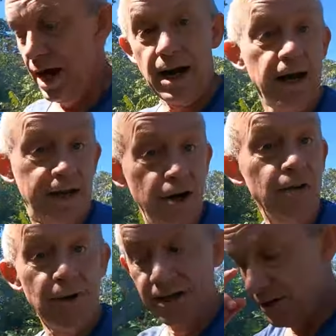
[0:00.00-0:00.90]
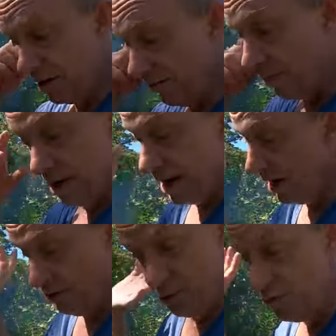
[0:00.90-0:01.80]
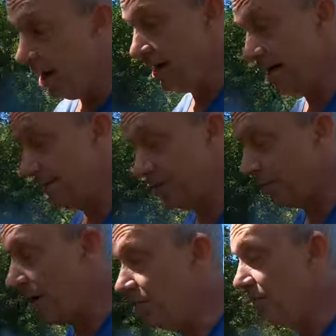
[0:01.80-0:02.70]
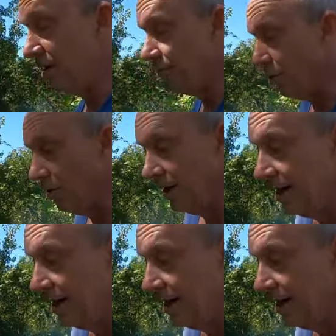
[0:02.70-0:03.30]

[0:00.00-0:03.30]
And I cured myself. I mean, I do not have this problem anymore.